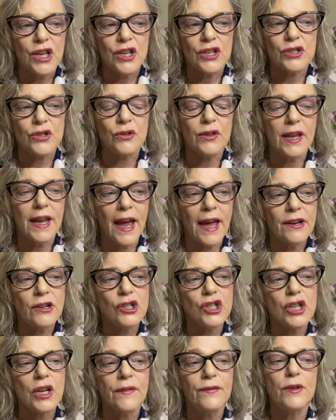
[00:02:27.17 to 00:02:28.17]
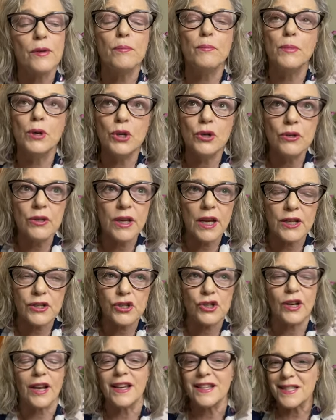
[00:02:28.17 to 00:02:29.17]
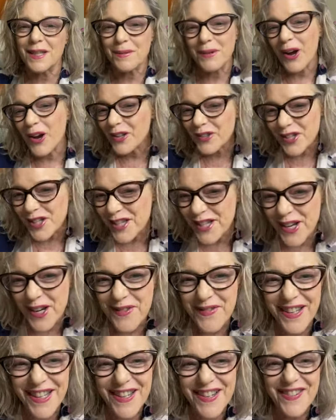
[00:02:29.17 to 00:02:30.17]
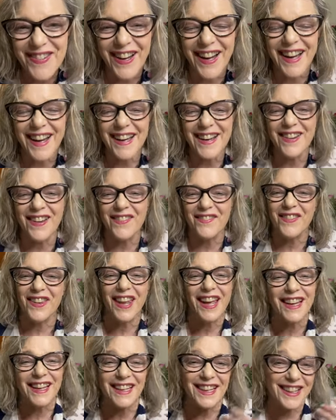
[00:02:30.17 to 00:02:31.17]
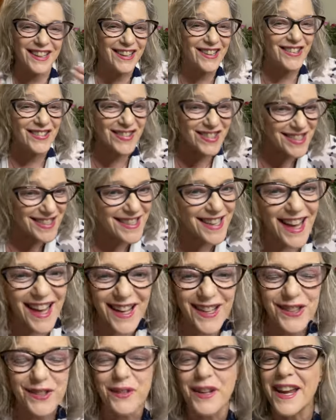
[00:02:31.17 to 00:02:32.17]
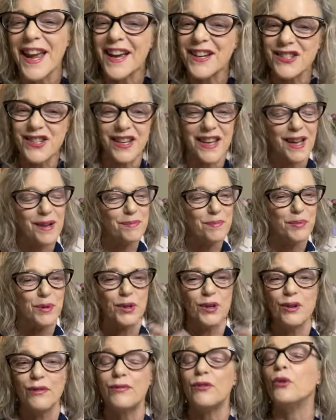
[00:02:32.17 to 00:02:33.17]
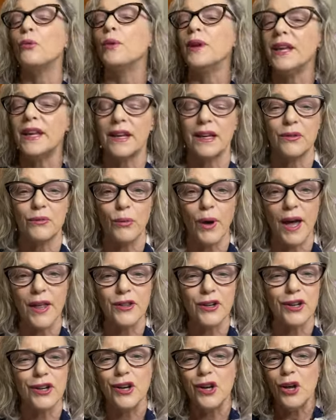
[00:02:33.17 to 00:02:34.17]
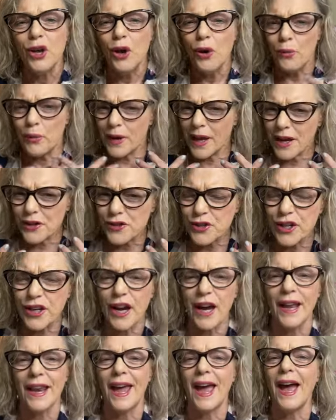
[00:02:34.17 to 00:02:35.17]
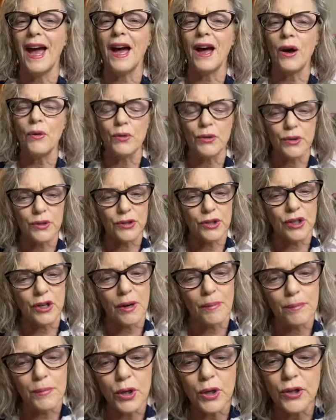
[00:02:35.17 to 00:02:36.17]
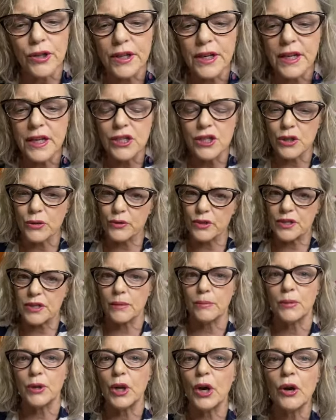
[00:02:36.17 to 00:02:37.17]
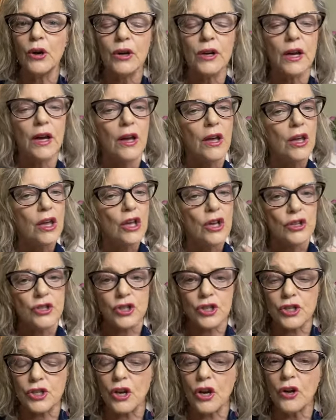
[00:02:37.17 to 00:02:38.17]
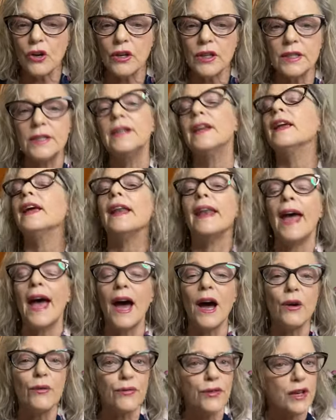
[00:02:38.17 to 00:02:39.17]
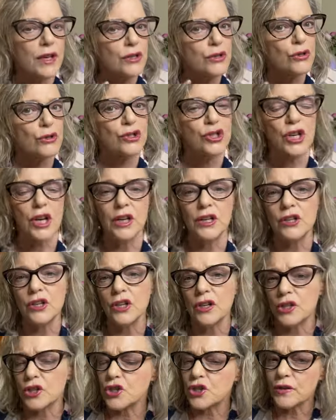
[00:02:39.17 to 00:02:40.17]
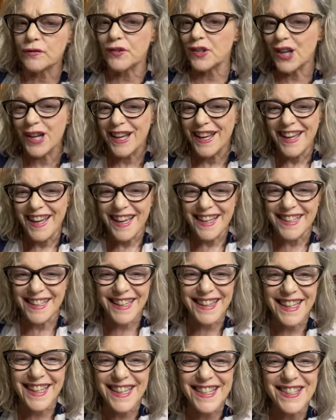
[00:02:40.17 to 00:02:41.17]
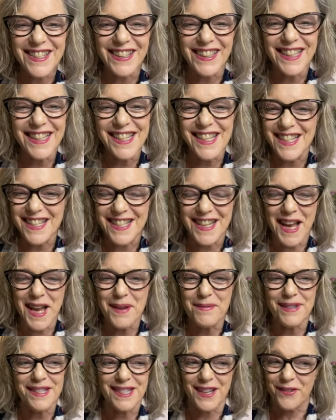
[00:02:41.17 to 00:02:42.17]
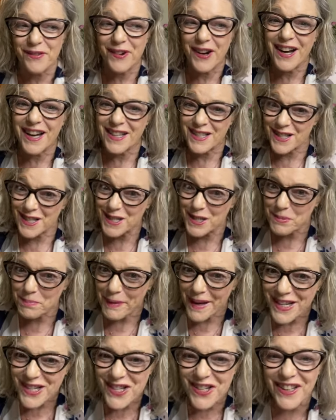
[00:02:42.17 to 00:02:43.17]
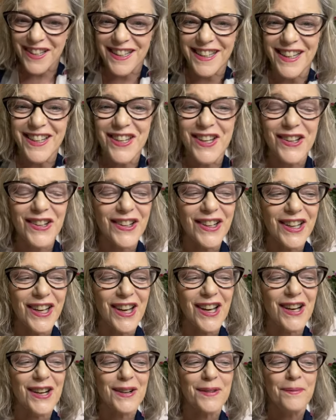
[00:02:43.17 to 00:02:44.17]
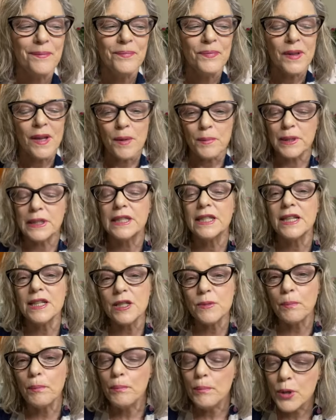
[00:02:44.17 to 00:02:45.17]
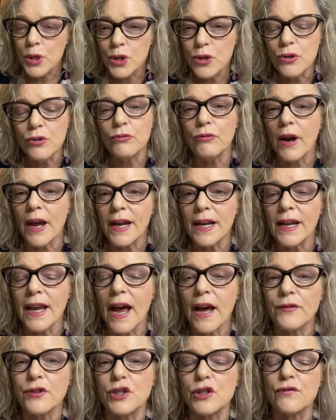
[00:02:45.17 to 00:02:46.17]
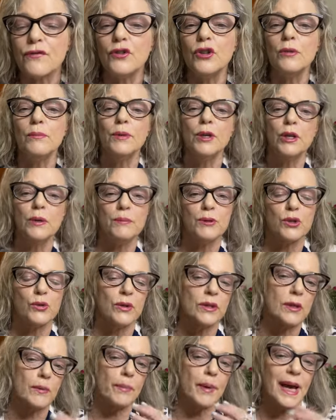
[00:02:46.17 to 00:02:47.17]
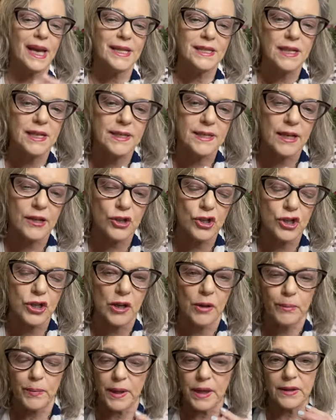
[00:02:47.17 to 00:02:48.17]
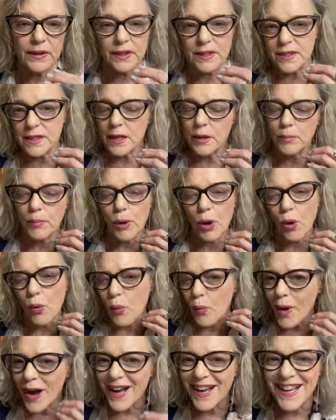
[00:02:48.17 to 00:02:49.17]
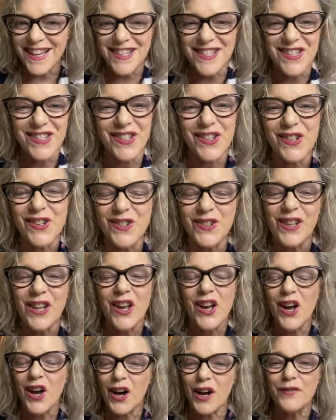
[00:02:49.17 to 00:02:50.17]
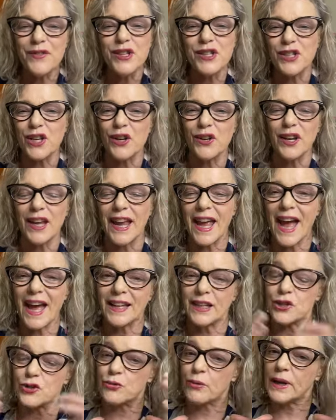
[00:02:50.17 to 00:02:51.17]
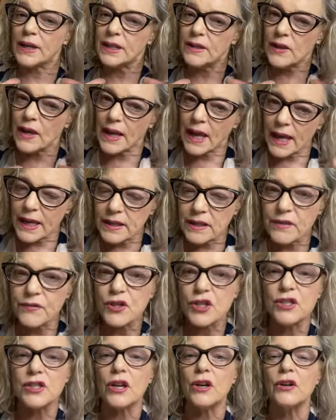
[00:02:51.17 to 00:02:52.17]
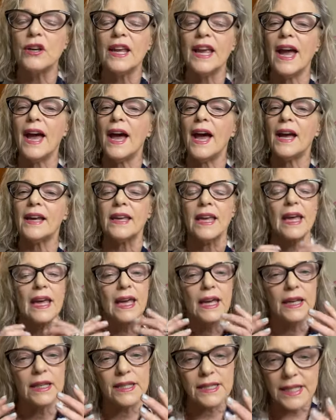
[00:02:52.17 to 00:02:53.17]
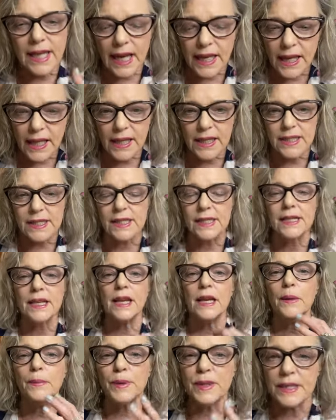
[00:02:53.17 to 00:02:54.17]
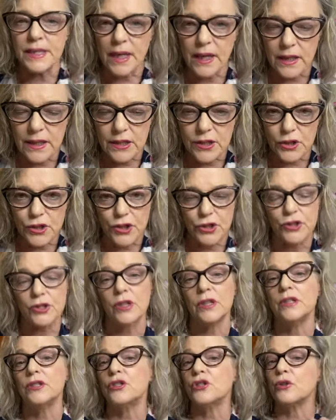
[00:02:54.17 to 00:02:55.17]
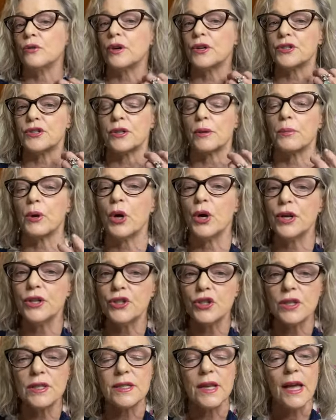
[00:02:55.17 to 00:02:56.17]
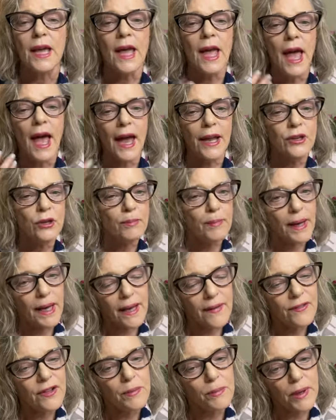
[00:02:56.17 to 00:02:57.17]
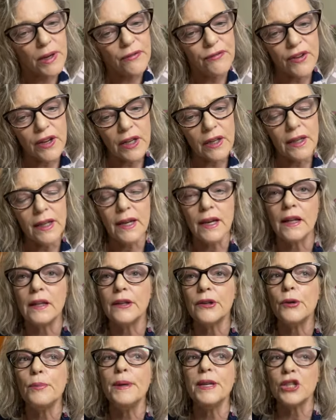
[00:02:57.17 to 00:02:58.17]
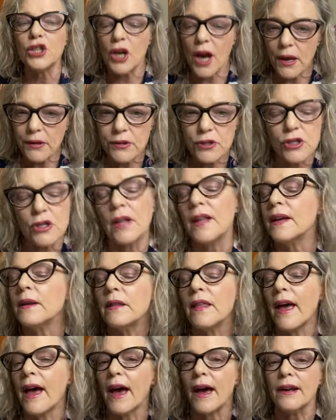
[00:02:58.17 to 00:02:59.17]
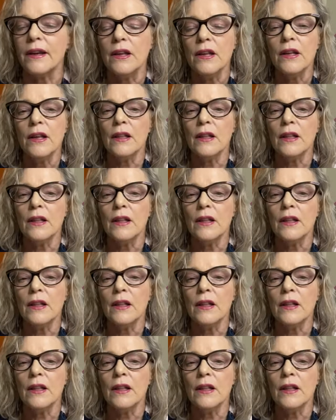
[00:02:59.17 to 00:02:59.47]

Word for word: So the energy of the moon yesterday, some call it the snow moon, right? Luckily, here in the South, we actually had beautiful weekend weather. We actually got out. We were in the community doing some yoga. So good to get out. Things are changing and shifting. Nothing is looking the same as it was, especially a year ago. But this moon right now, this full moon between the Pisces energy of being the deep old wise soul of the zodiac, it's right at the end of the zodiac, it's taking us deep, it's taking us into our subconscious, and you may even be feeling a little bit challenged like that.